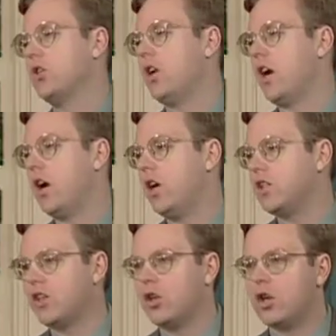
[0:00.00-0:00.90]

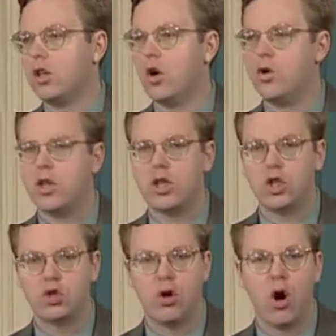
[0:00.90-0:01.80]
areas under colonial
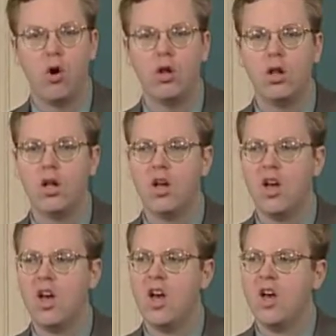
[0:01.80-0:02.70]
control.
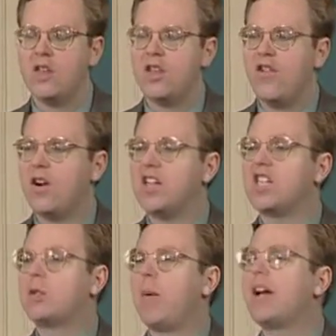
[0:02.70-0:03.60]
The very
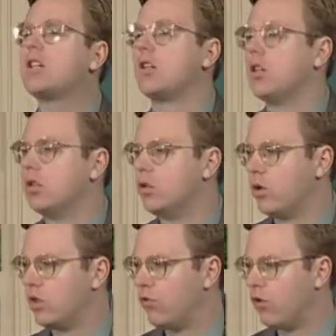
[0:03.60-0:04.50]
spectacle
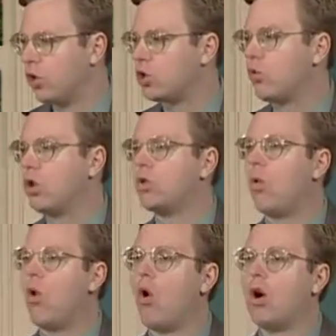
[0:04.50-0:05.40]
during the First World
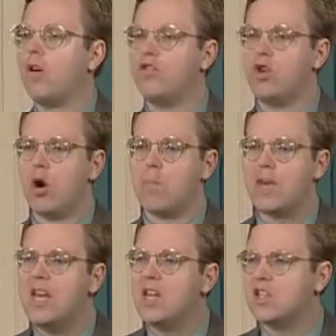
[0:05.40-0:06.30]
War of
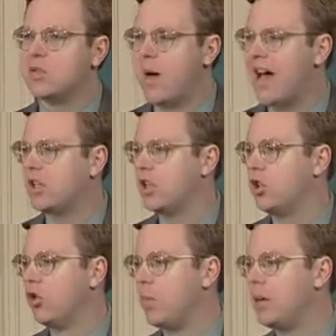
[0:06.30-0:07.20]
Europeans battling
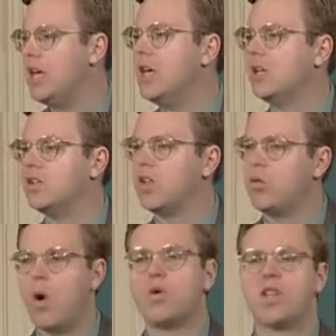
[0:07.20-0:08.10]
Europeans in
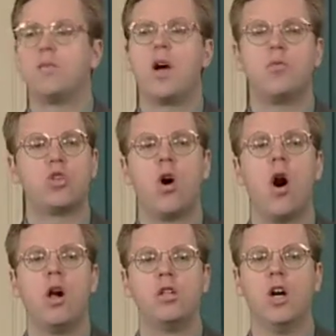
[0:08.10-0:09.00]
what was sometimes
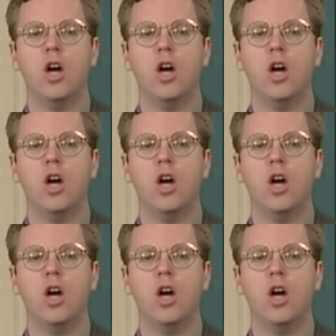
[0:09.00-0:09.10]
called